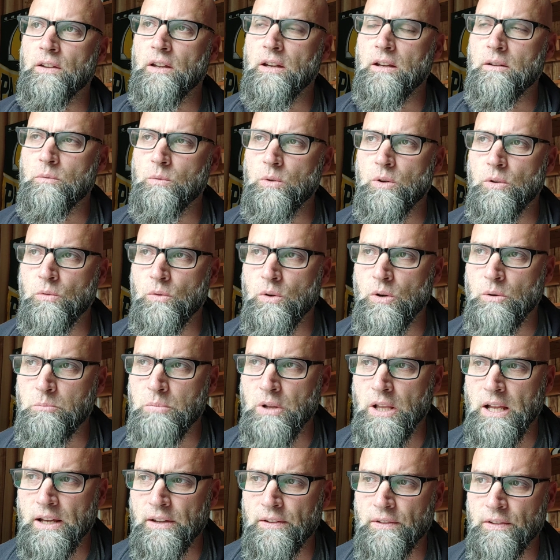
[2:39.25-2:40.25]
we're, we're
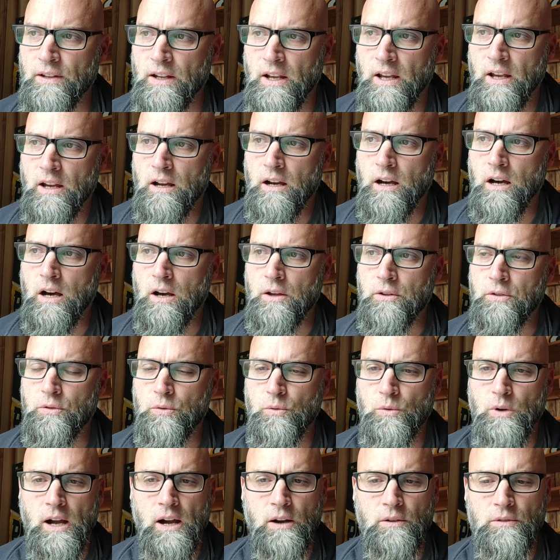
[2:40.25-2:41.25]
blessed
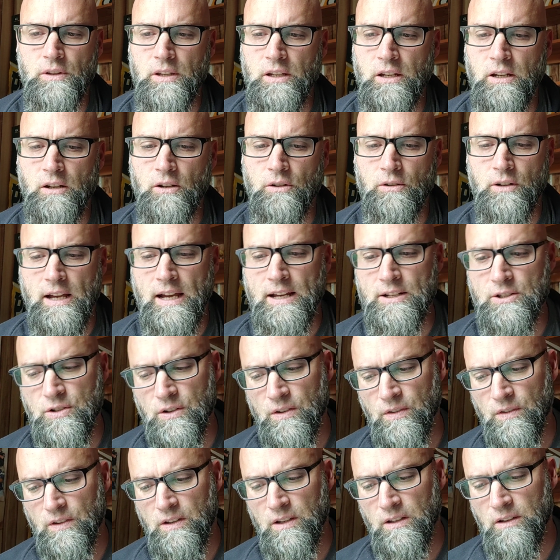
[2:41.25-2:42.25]
throughout the year, not
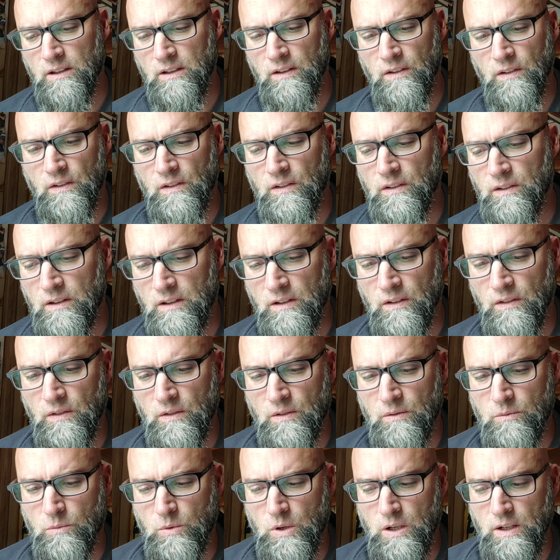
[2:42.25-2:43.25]
just in this
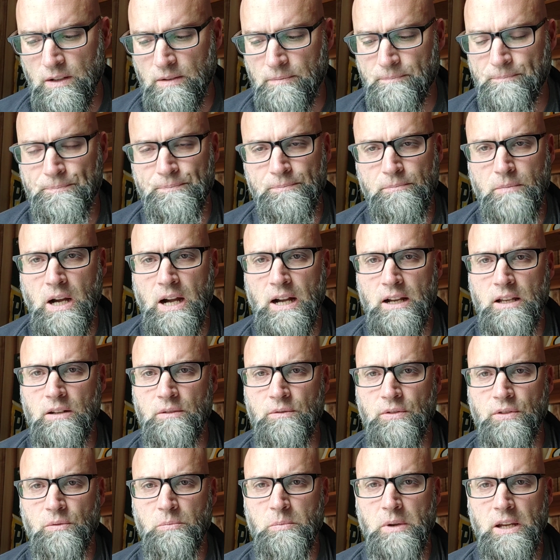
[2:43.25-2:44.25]
this one pocket
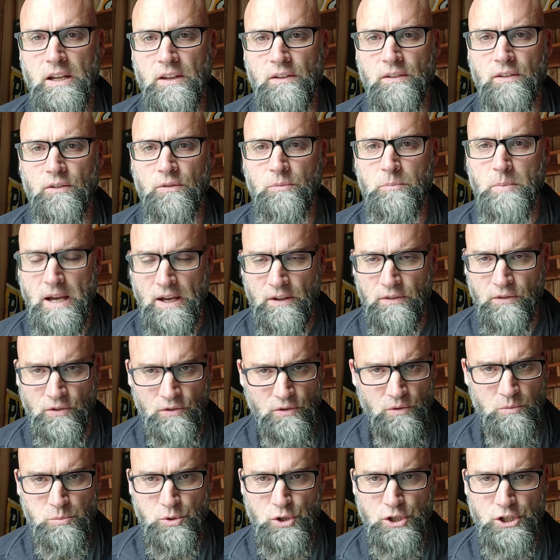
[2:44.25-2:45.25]
of space of
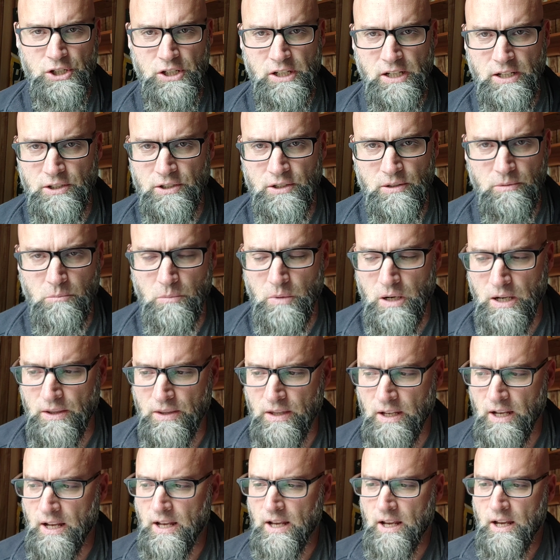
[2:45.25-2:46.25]
Pastors Appreciation
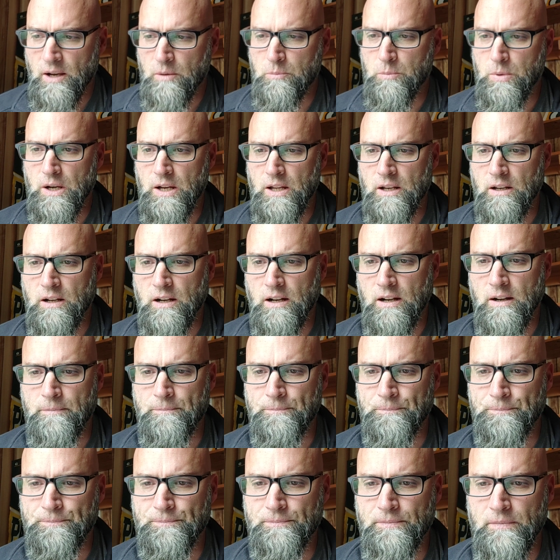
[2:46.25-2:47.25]
Month, but
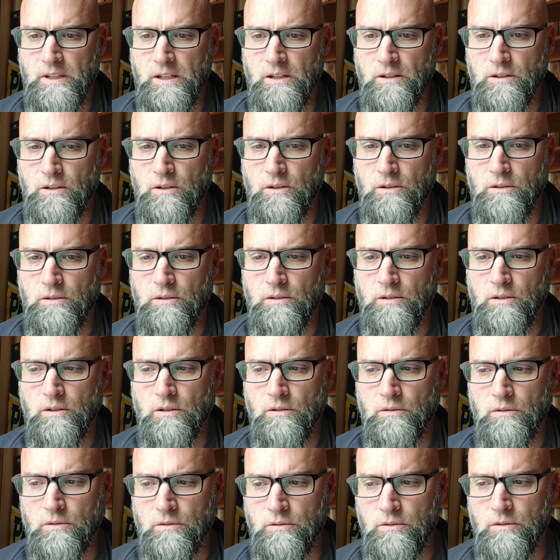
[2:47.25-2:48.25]
um, you, you,
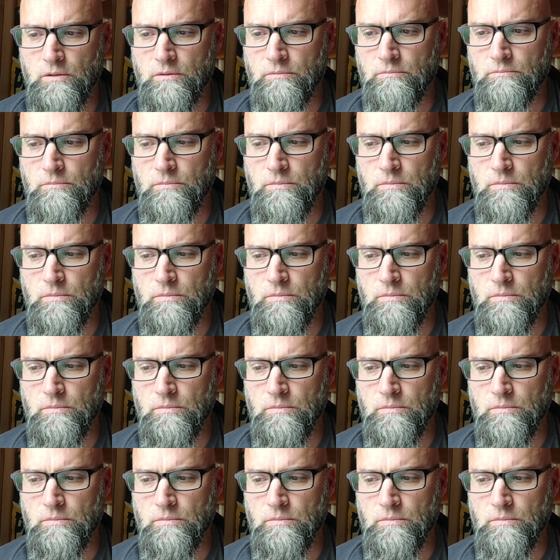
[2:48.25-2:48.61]
you